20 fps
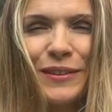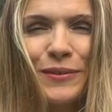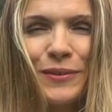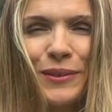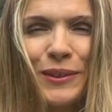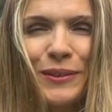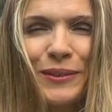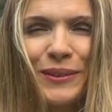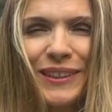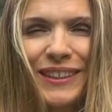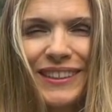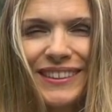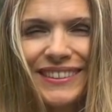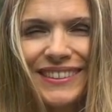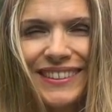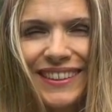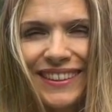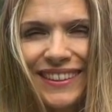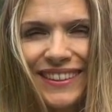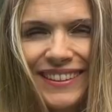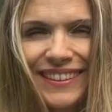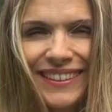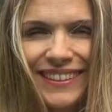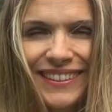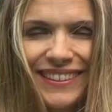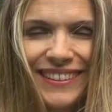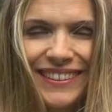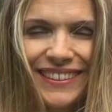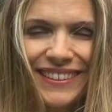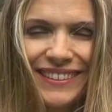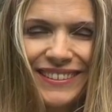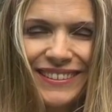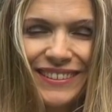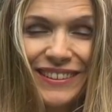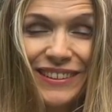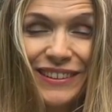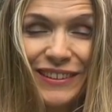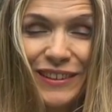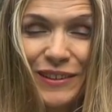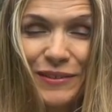3 weeks.
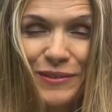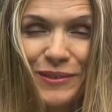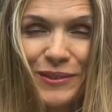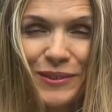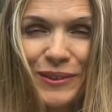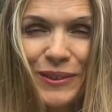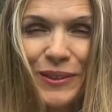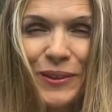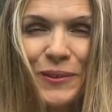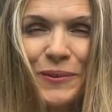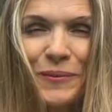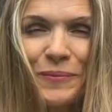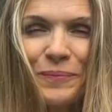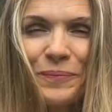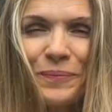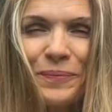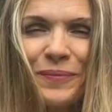They left to go.